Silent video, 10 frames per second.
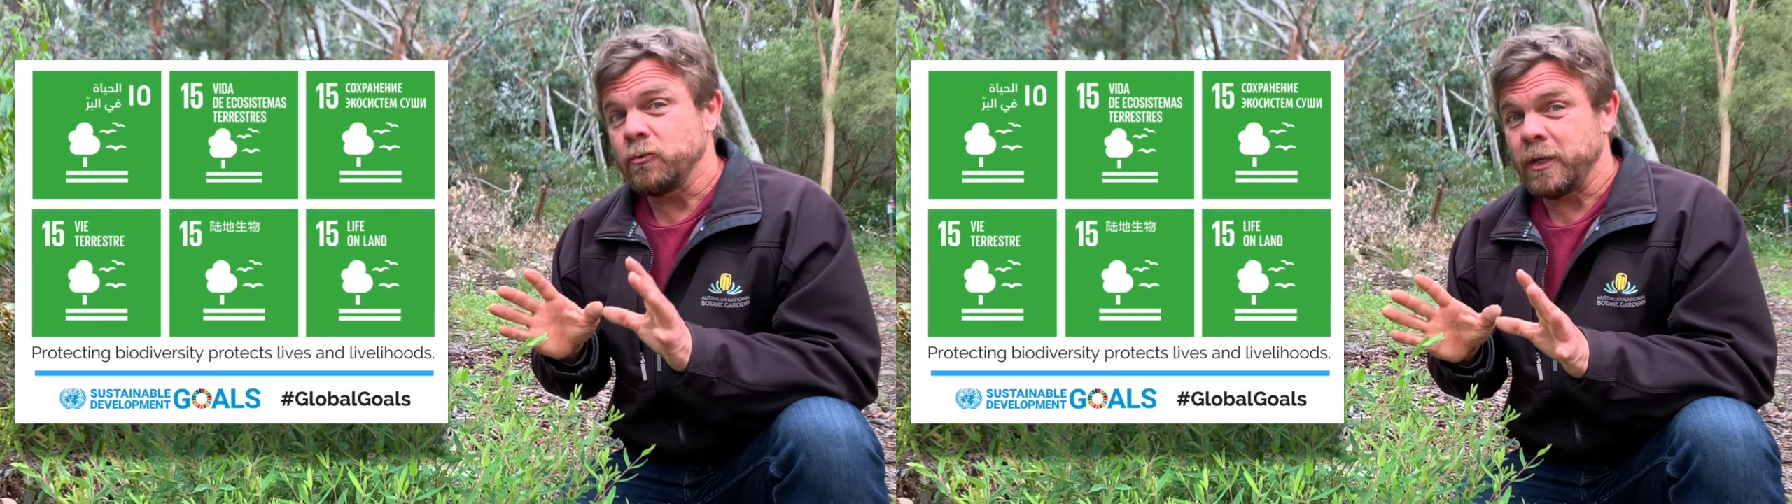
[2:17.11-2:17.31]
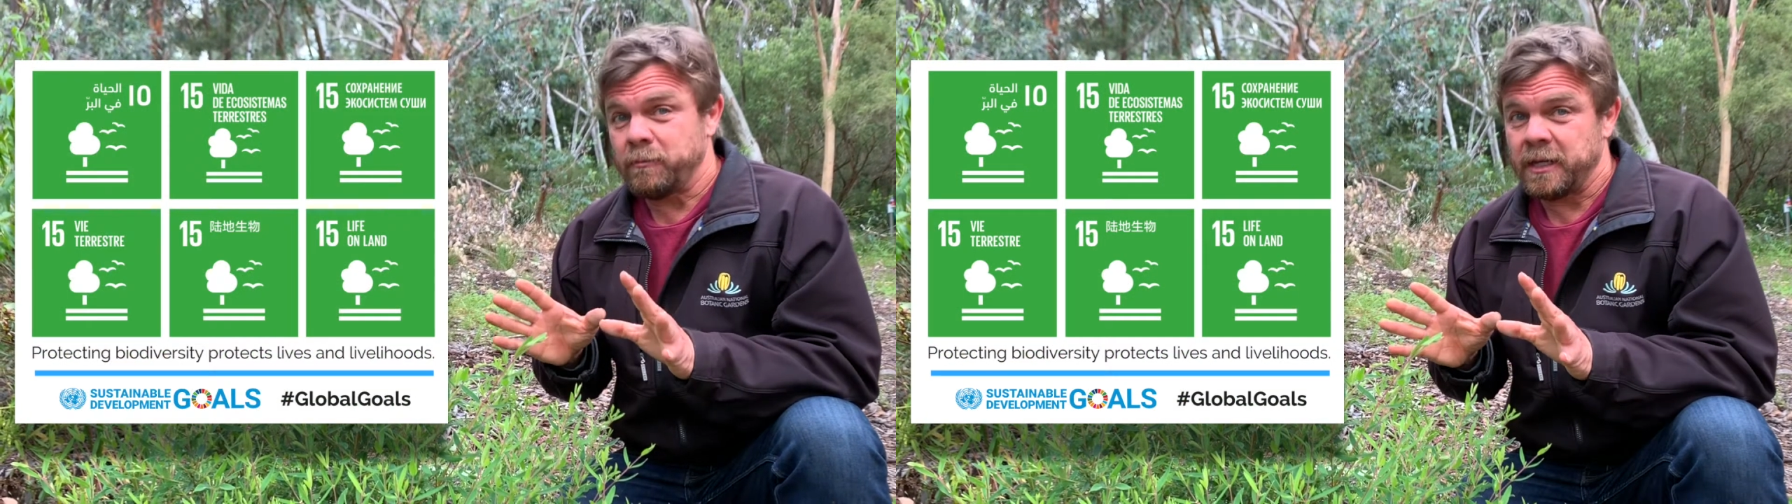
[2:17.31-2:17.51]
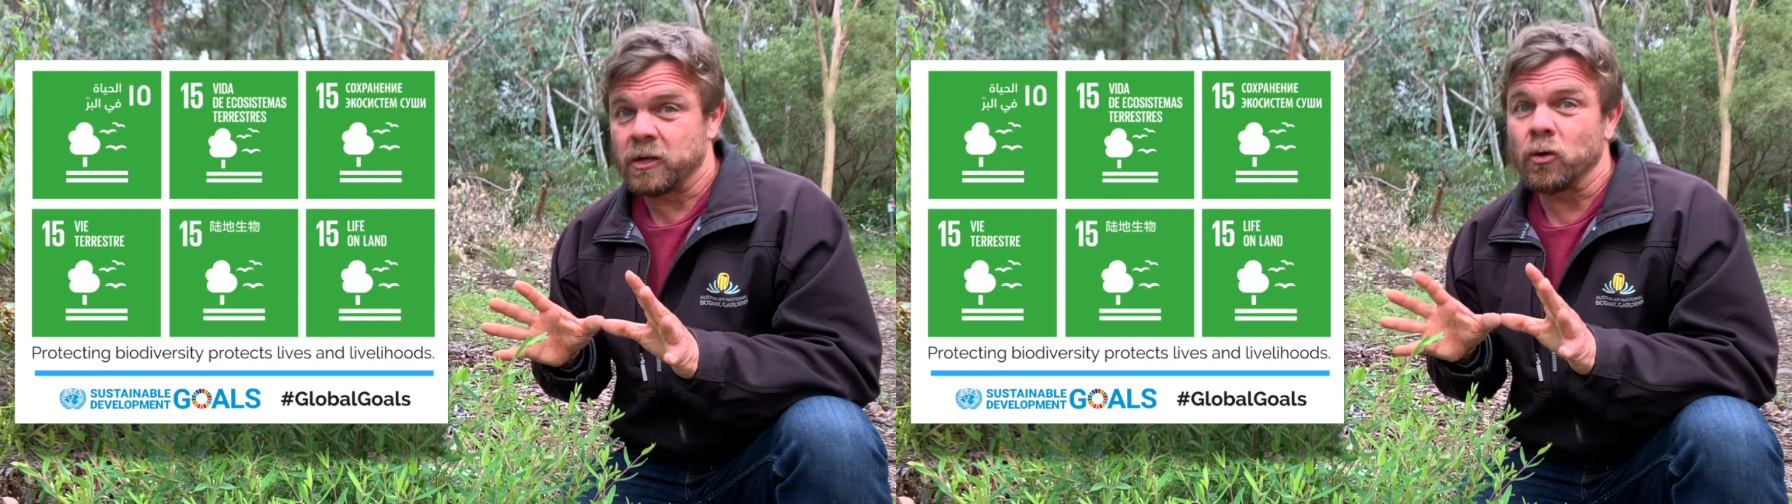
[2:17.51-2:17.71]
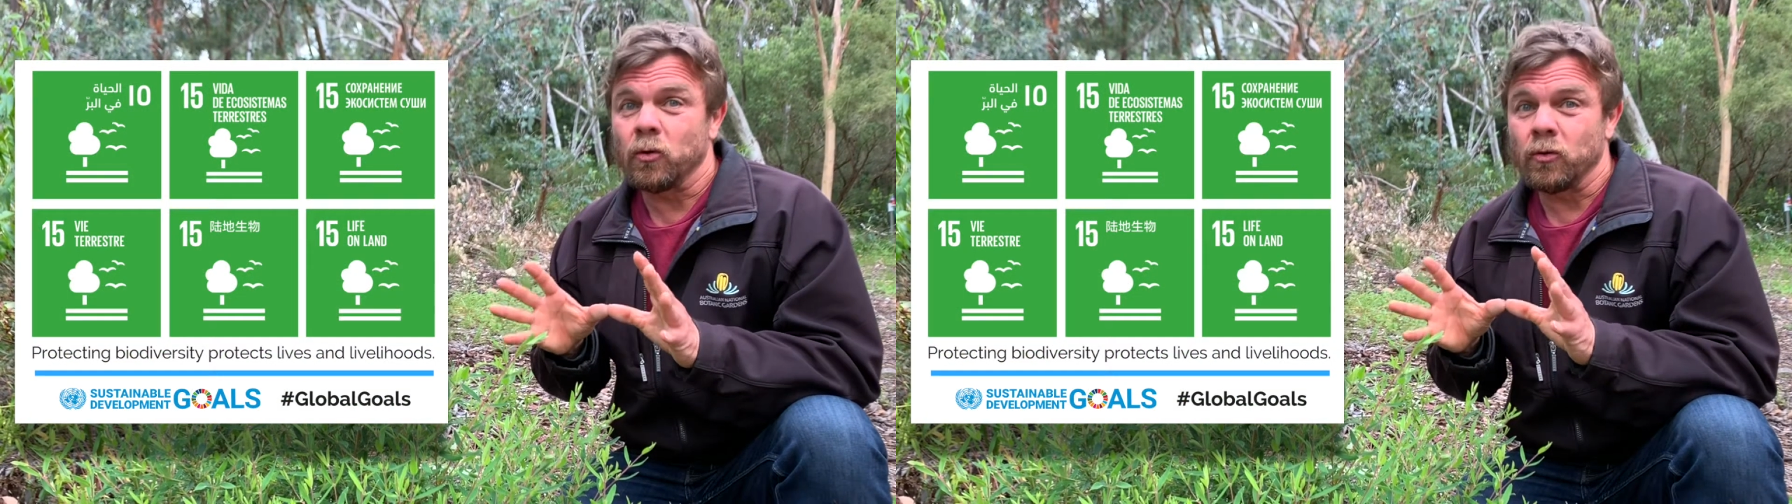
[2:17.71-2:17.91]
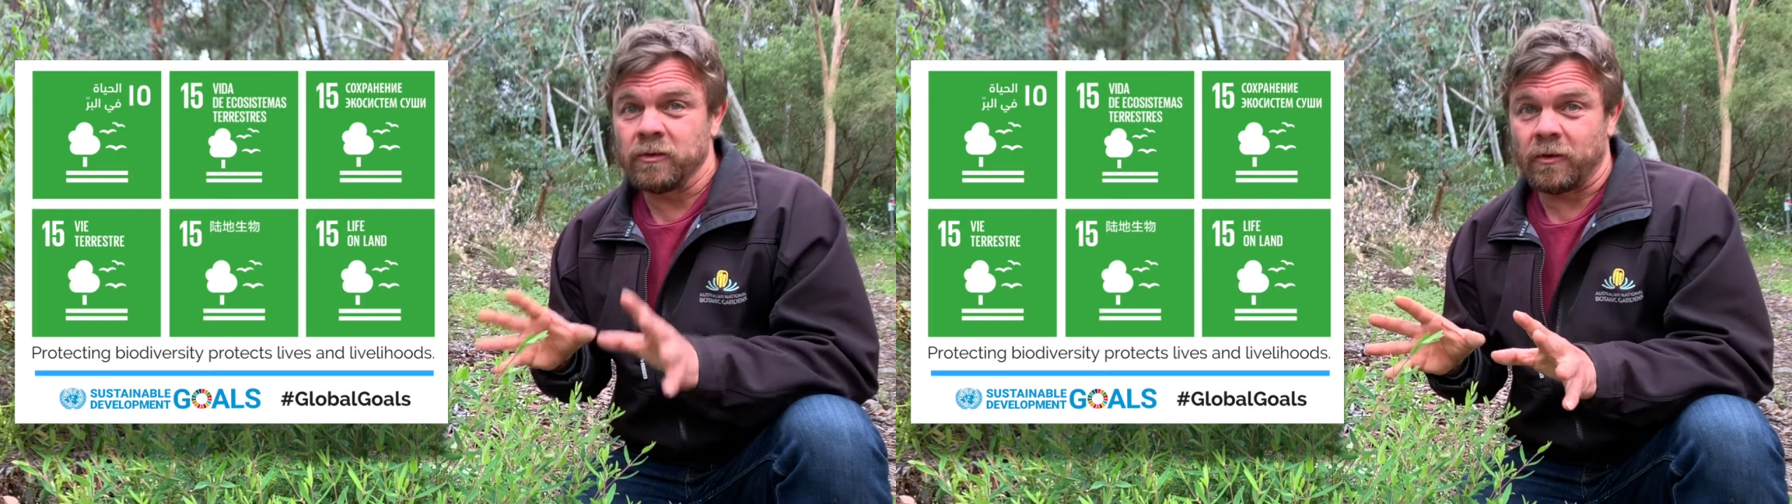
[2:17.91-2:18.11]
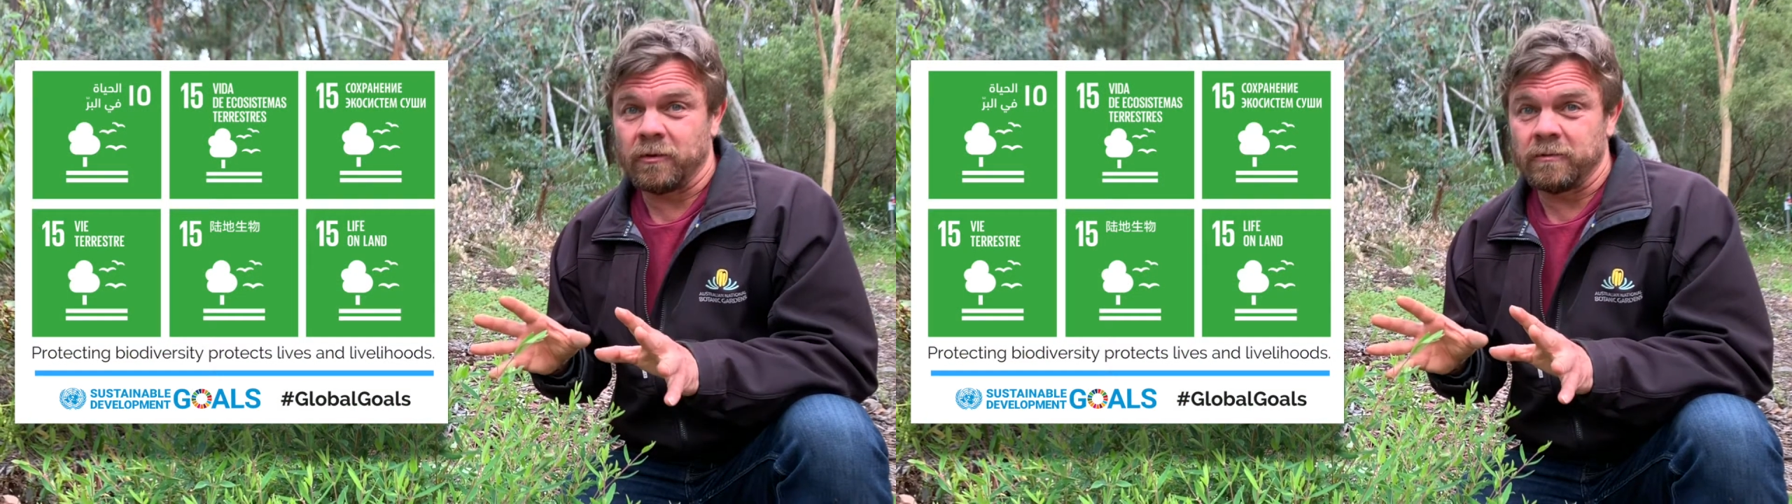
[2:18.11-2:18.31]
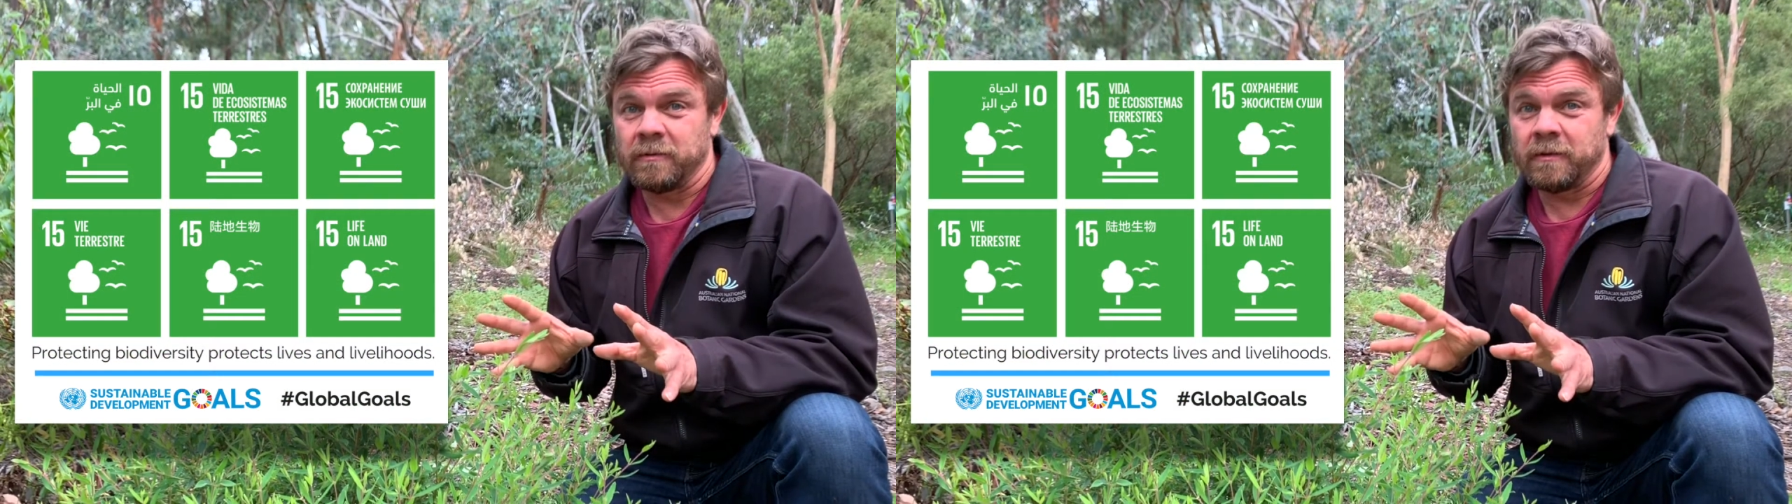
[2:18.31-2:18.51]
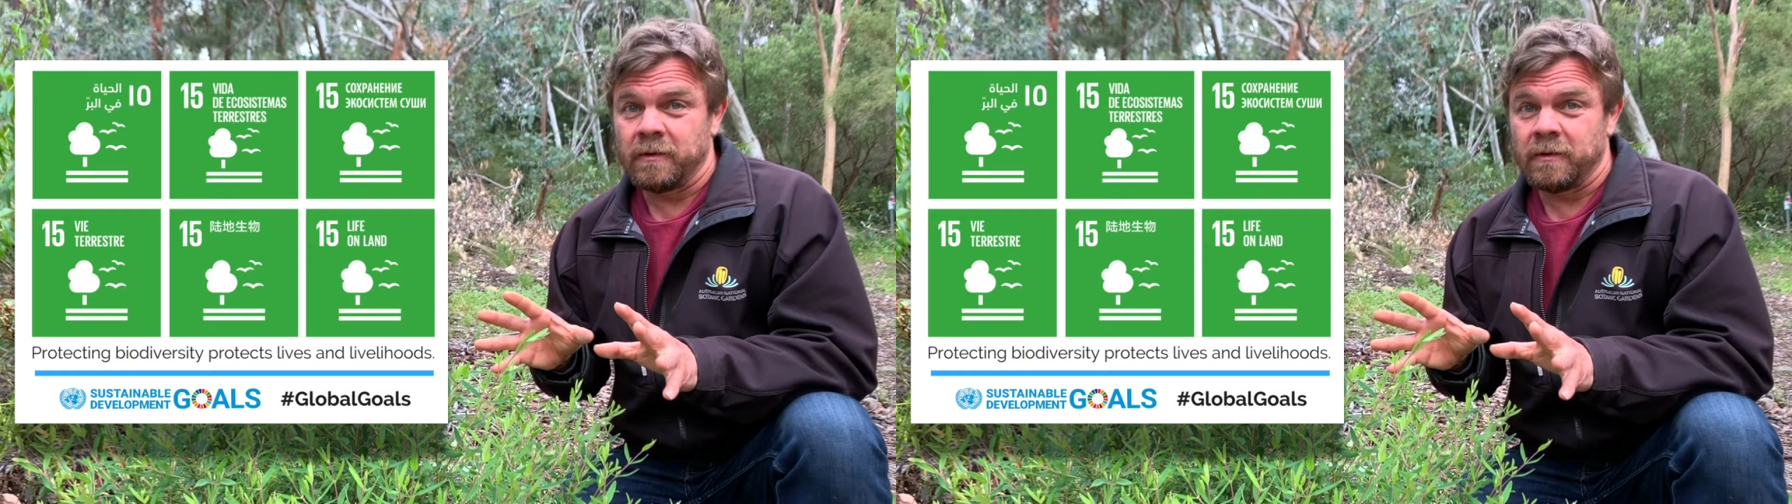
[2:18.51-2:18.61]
we be called on